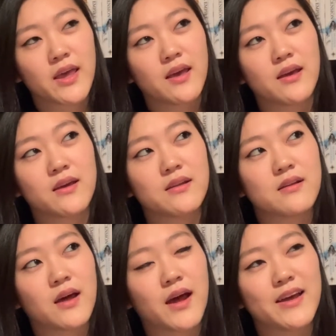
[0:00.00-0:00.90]
and
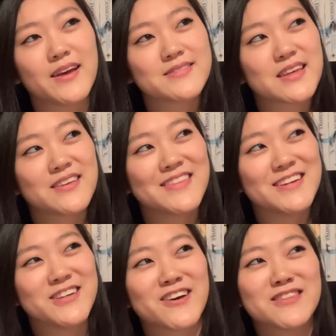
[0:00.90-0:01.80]
I guess like they
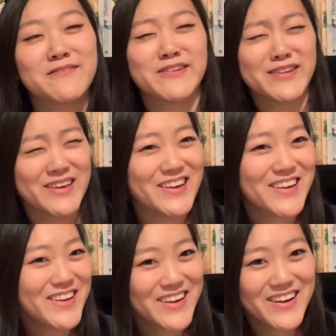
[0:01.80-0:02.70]
check the
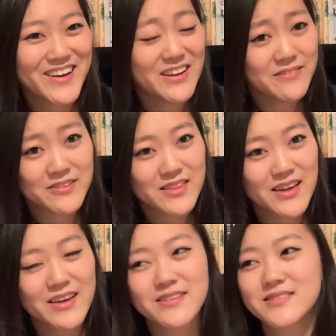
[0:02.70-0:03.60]
validity of
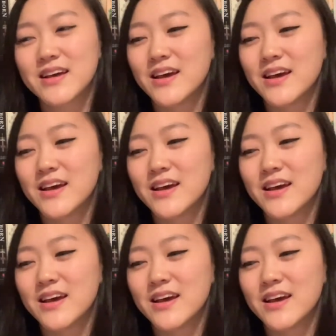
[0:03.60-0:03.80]
things,